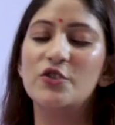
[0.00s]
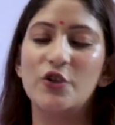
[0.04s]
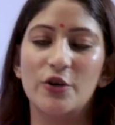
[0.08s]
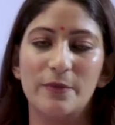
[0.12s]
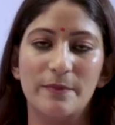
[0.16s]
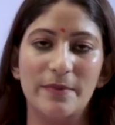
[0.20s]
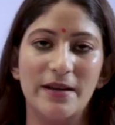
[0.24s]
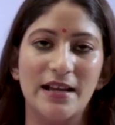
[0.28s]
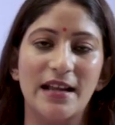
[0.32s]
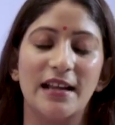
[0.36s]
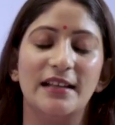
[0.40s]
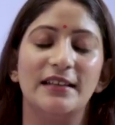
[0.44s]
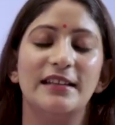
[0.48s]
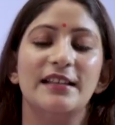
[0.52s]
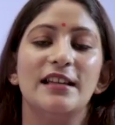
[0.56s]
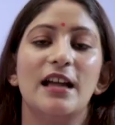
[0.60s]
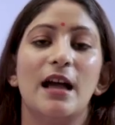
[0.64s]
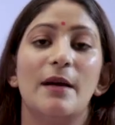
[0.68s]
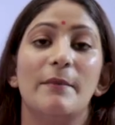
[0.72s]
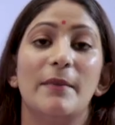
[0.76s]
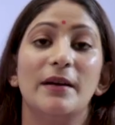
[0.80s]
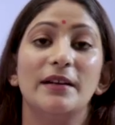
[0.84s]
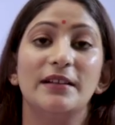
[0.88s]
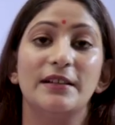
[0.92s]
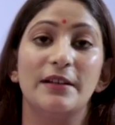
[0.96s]
should be healthy
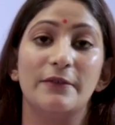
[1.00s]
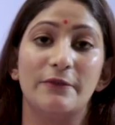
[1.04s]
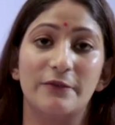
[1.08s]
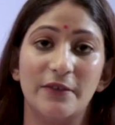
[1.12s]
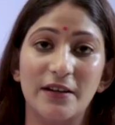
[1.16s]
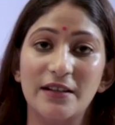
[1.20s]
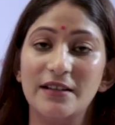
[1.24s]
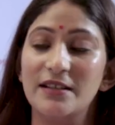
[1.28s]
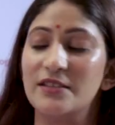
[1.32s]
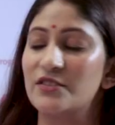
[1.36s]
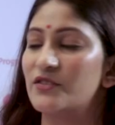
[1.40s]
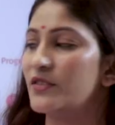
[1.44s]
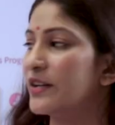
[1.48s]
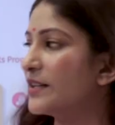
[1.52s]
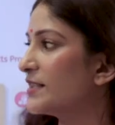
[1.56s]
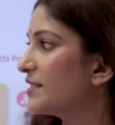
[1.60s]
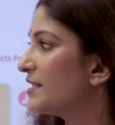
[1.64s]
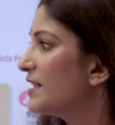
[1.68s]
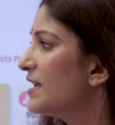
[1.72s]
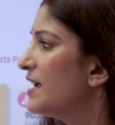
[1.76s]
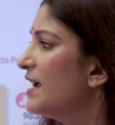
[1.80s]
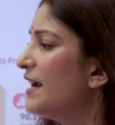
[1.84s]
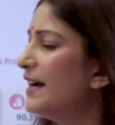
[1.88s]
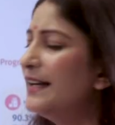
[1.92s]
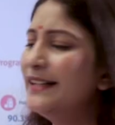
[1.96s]
among different districts
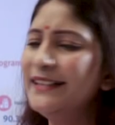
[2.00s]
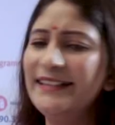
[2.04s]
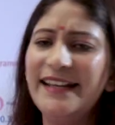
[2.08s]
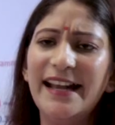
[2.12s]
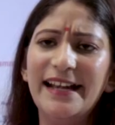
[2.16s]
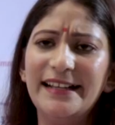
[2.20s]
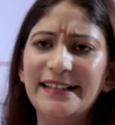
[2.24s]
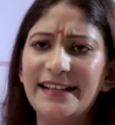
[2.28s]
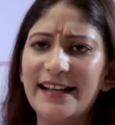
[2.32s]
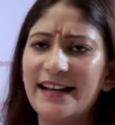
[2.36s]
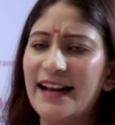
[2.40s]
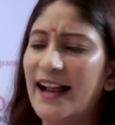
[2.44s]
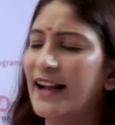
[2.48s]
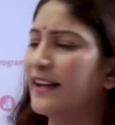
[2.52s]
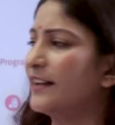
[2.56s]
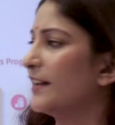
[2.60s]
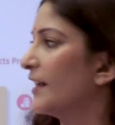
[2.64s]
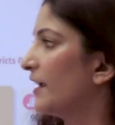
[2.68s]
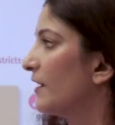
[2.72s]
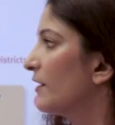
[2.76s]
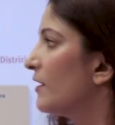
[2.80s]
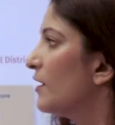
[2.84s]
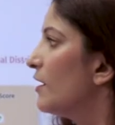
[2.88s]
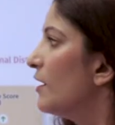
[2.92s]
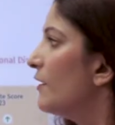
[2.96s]
delta rank.
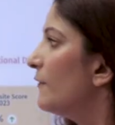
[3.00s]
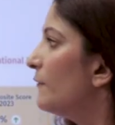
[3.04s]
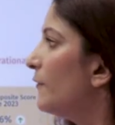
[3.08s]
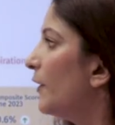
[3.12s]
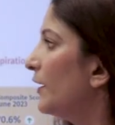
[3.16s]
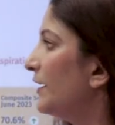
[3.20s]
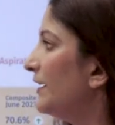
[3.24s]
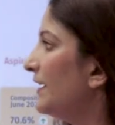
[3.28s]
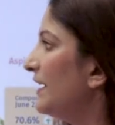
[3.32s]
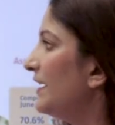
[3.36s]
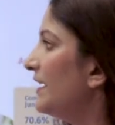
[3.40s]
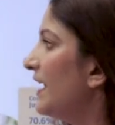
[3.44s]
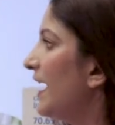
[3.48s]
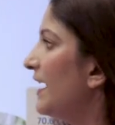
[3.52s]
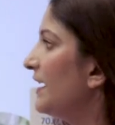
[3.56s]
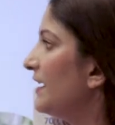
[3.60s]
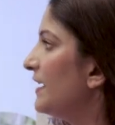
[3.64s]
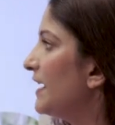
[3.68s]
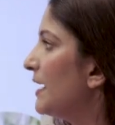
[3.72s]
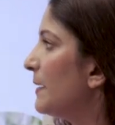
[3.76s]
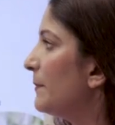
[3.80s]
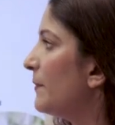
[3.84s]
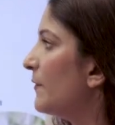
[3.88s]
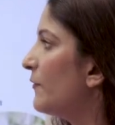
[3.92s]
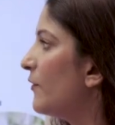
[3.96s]
49
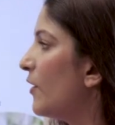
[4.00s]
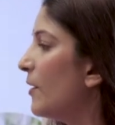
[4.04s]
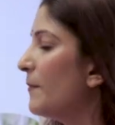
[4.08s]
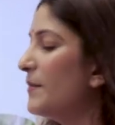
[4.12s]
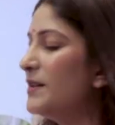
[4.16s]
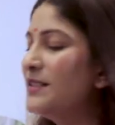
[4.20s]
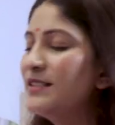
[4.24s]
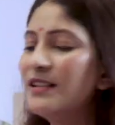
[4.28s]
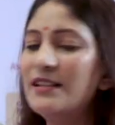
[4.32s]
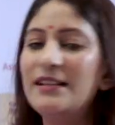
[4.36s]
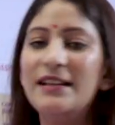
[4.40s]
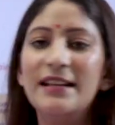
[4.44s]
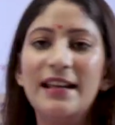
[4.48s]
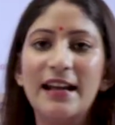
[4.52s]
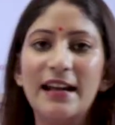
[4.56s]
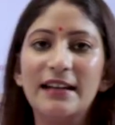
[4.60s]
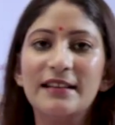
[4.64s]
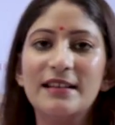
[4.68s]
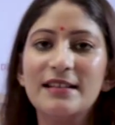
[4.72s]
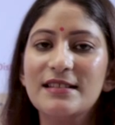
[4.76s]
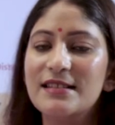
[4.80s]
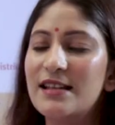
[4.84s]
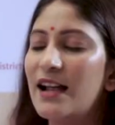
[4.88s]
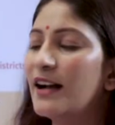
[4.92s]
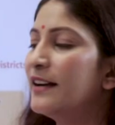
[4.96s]
key performance
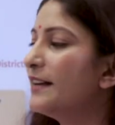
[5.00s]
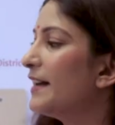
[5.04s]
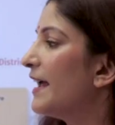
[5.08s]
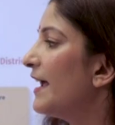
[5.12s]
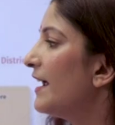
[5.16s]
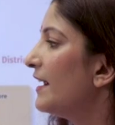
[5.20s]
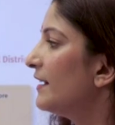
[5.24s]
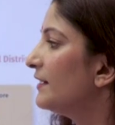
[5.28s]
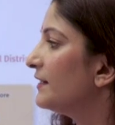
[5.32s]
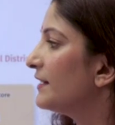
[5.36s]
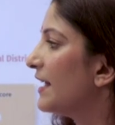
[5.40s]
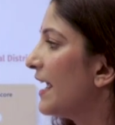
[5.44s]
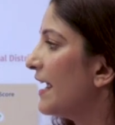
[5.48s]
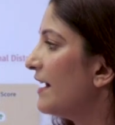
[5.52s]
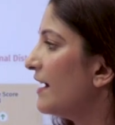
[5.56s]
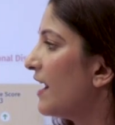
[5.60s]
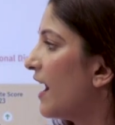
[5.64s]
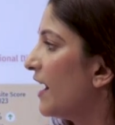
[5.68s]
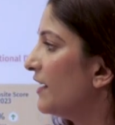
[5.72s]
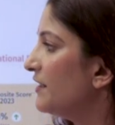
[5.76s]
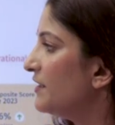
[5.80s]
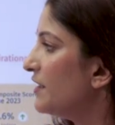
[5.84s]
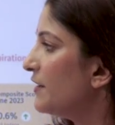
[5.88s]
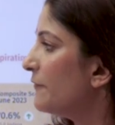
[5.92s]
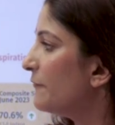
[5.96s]
indicators are there, there
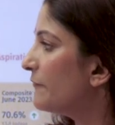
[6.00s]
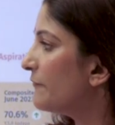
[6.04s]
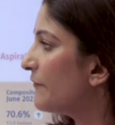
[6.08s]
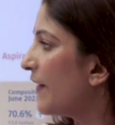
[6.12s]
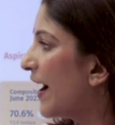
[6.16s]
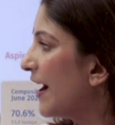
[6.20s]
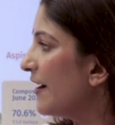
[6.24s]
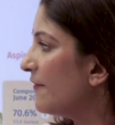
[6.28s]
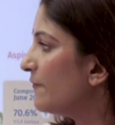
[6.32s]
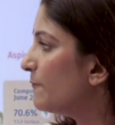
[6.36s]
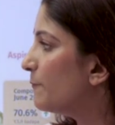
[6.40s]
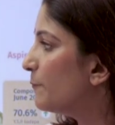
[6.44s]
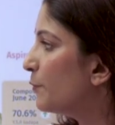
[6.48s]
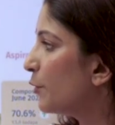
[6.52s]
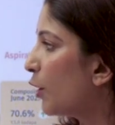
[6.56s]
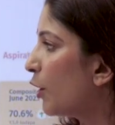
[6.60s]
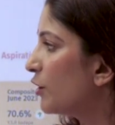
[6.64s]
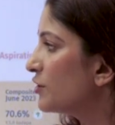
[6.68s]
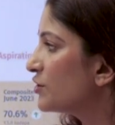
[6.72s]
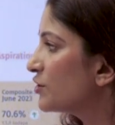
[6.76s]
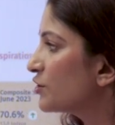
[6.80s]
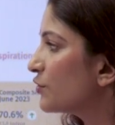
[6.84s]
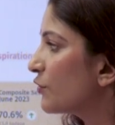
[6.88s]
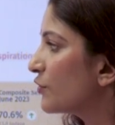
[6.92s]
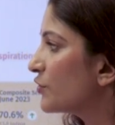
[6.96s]
under five
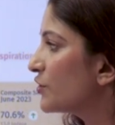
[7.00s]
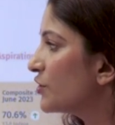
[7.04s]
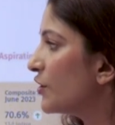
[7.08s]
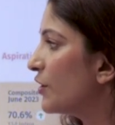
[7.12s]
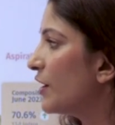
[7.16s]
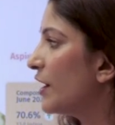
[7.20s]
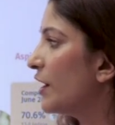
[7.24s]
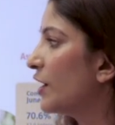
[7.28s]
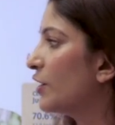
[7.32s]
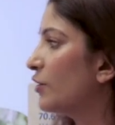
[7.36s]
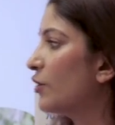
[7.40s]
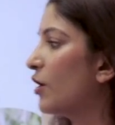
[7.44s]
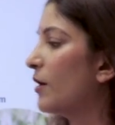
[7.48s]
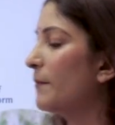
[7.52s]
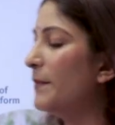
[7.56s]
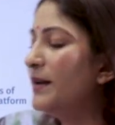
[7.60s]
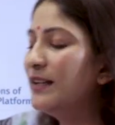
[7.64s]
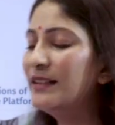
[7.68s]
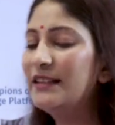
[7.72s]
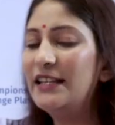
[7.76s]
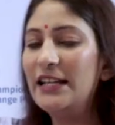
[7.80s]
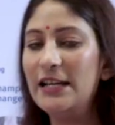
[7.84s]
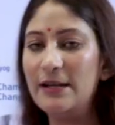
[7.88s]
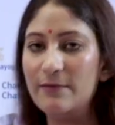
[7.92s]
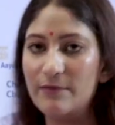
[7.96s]
broad
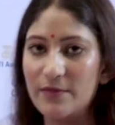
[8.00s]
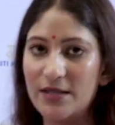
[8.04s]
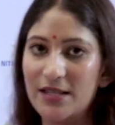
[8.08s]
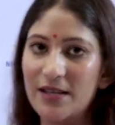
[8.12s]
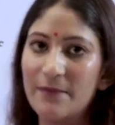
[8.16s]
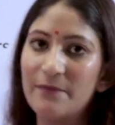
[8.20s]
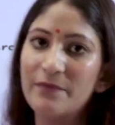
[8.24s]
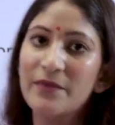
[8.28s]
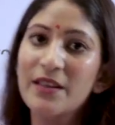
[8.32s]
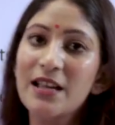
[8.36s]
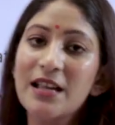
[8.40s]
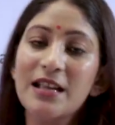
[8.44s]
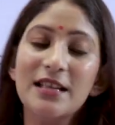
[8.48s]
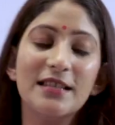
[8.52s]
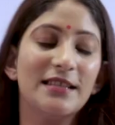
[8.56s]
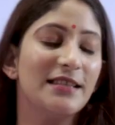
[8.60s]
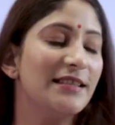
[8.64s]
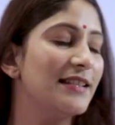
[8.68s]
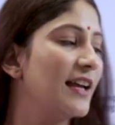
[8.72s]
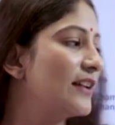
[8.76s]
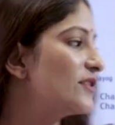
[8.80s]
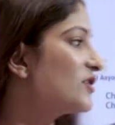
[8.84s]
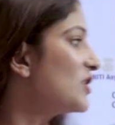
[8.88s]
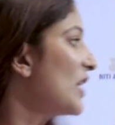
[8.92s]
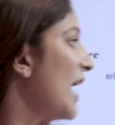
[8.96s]
socio-economic themes
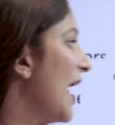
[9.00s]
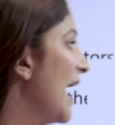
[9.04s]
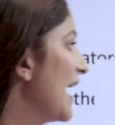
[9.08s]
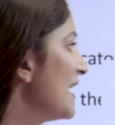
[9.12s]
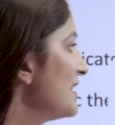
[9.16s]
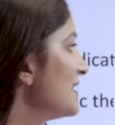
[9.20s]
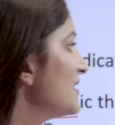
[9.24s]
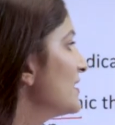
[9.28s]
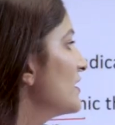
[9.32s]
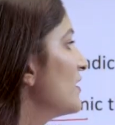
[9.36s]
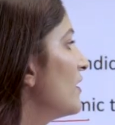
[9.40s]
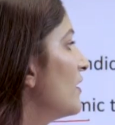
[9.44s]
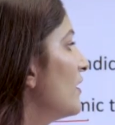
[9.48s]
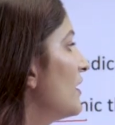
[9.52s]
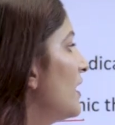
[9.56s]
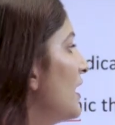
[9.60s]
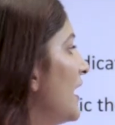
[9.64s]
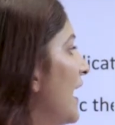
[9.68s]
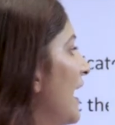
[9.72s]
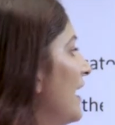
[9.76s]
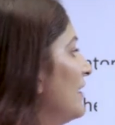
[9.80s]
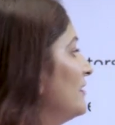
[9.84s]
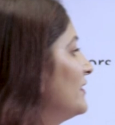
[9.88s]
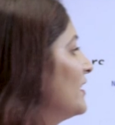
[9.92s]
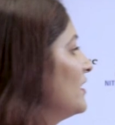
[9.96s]
such as
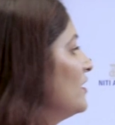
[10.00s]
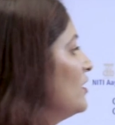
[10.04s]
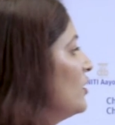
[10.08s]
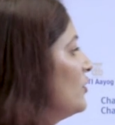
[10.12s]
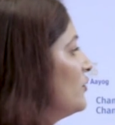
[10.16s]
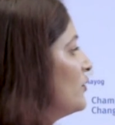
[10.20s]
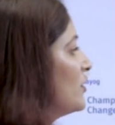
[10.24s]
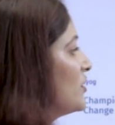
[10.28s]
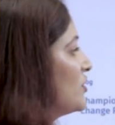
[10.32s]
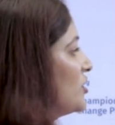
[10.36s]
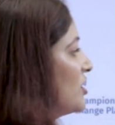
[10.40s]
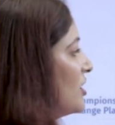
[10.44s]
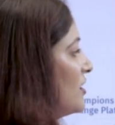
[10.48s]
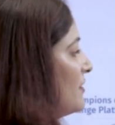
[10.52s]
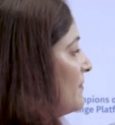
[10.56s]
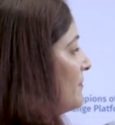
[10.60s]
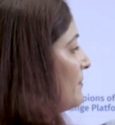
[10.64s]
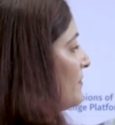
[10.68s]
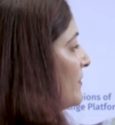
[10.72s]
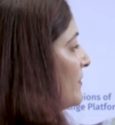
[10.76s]
health and nutrition.